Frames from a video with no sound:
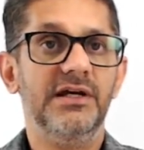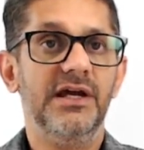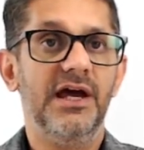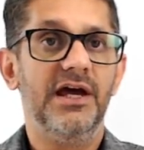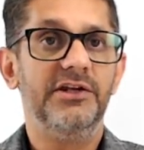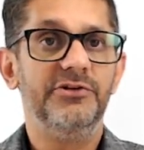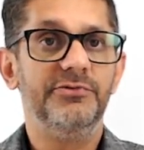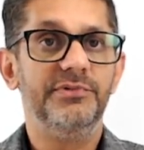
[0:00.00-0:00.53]

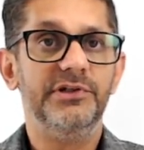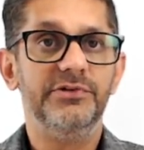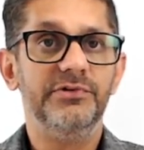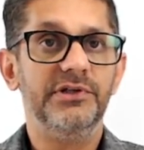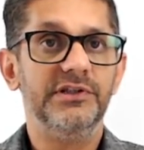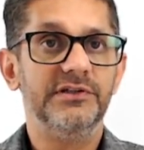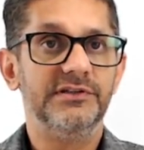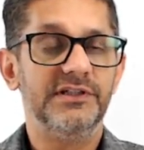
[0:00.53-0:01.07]
and you've been
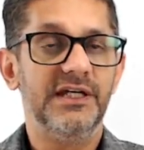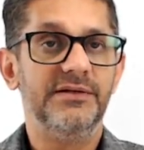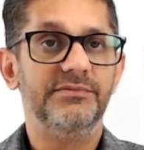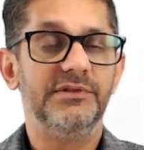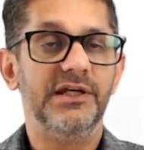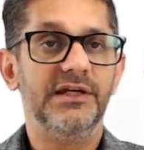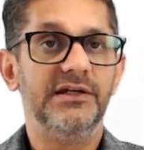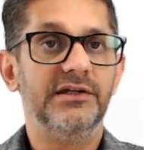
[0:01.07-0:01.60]
doing the same
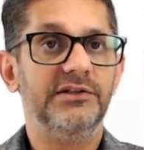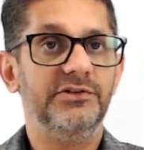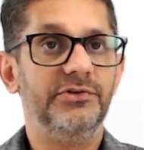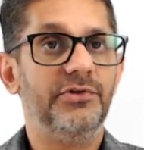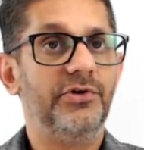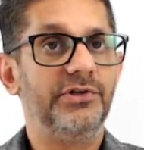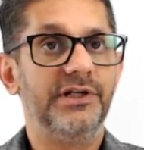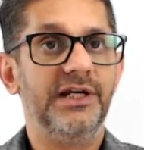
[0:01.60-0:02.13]
thing and you're
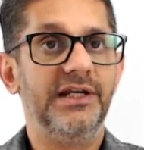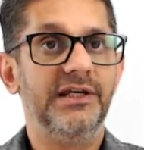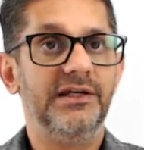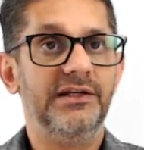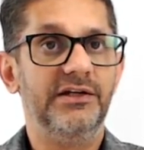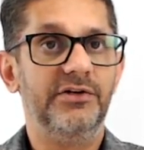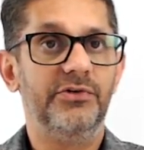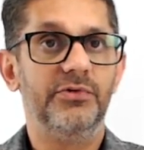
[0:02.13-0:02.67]
not getting
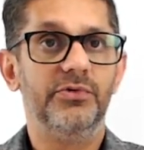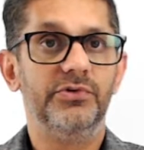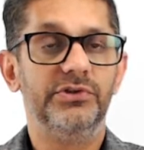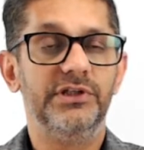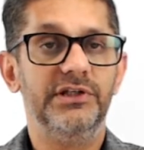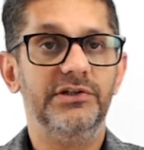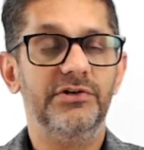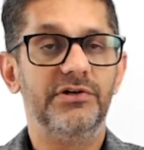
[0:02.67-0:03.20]
any growth
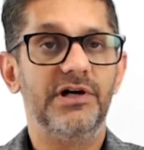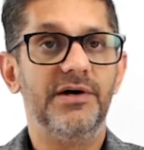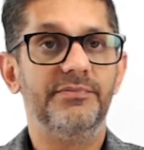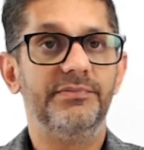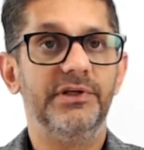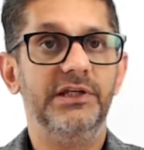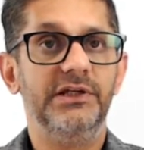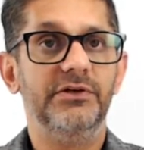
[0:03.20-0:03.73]
in your
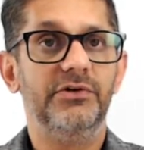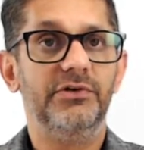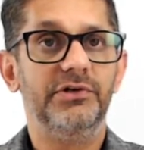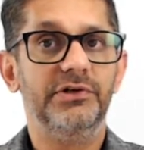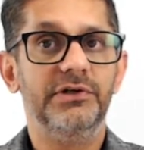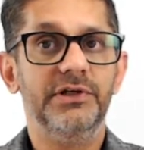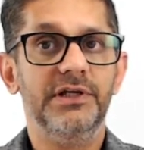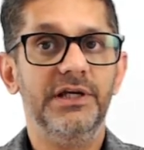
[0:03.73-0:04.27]
company or
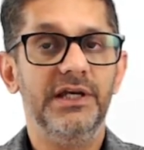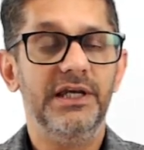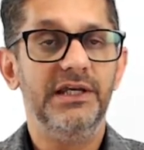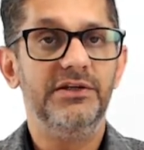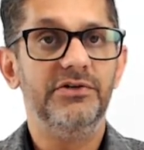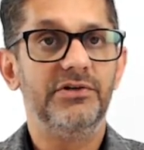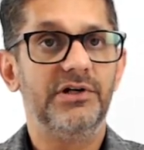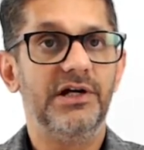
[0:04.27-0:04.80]
in
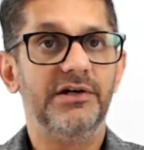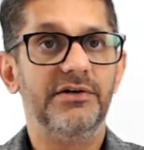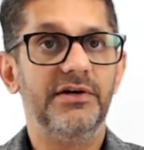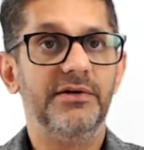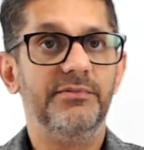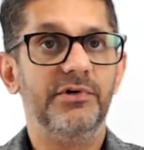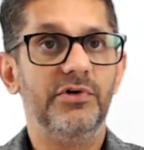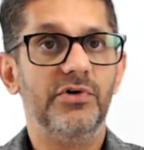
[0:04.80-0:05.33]
your country
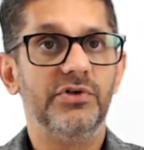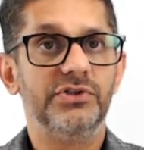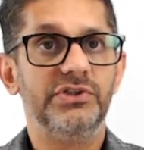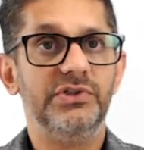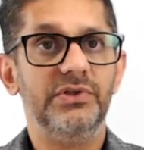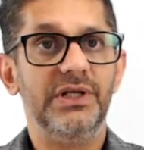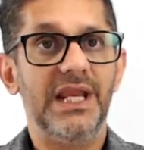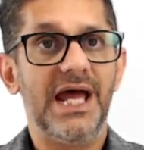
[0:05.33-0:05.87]
because
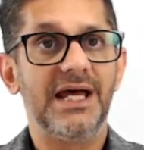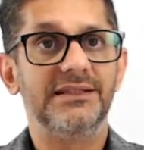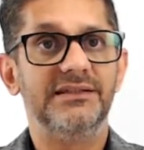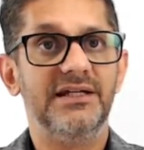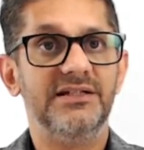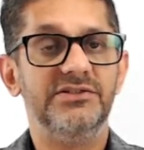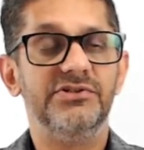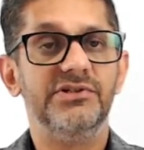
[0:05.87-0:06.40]
you lack the
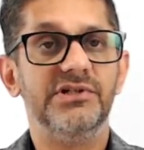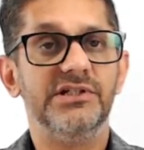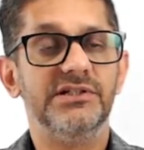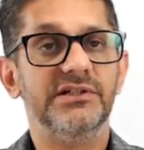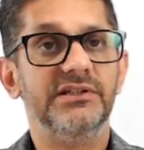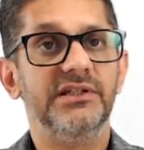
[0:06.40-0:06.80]
education.